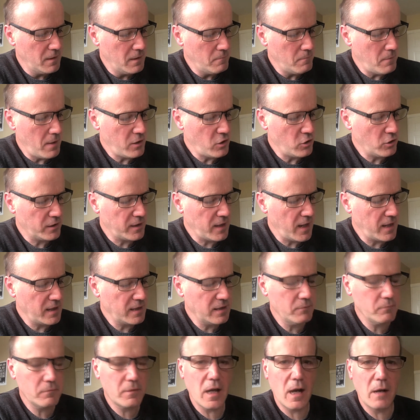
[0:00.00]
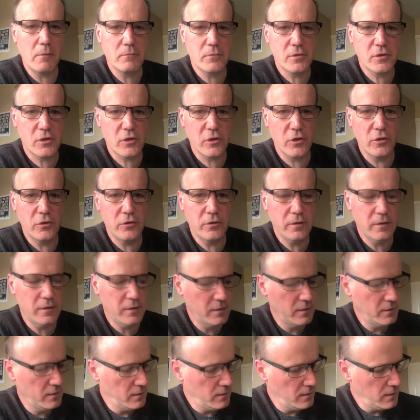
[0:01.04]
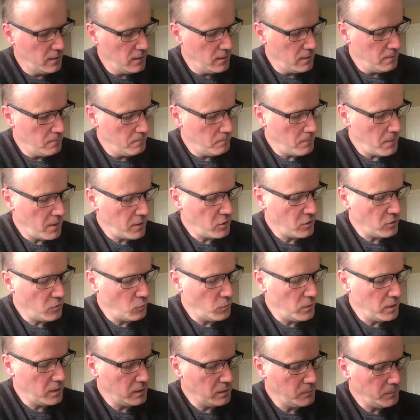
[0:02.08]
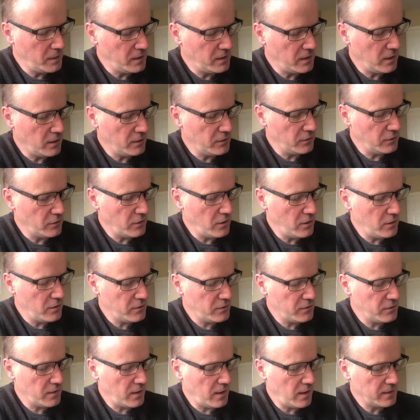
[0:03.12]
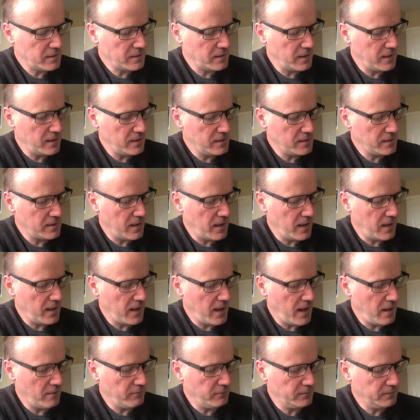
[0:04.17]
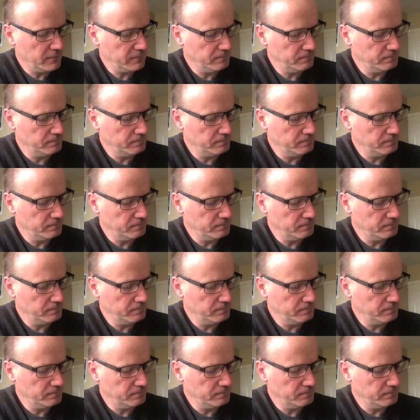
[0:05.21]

May your kingdom come soon. May your will be done on earth as it is in heaven.